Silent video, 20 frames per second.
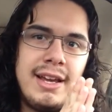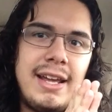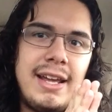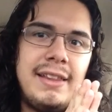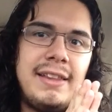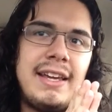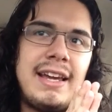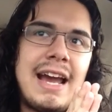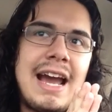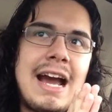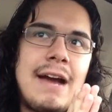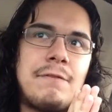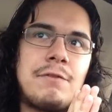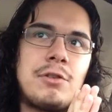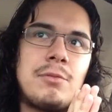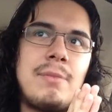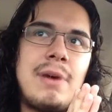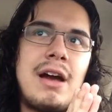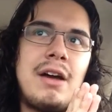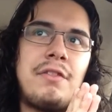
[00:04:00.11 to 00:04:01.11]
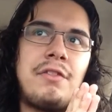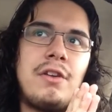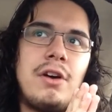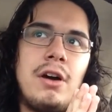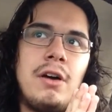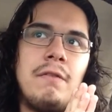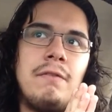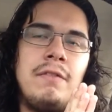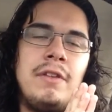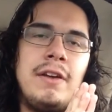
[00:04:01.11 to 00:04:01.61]
in the aftermath
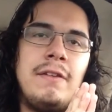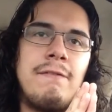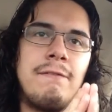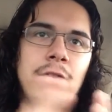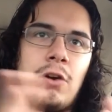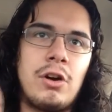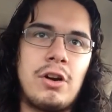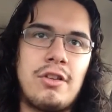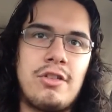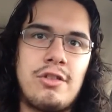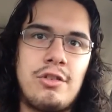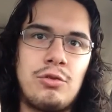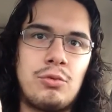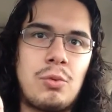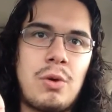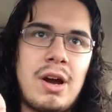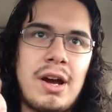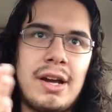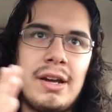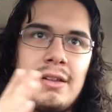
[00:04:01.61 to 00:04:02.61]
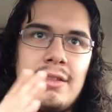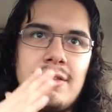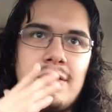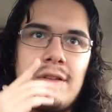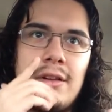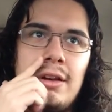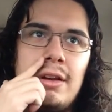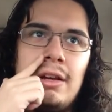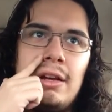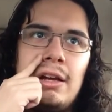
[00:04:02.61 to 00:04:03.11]
of the Ferguson riots.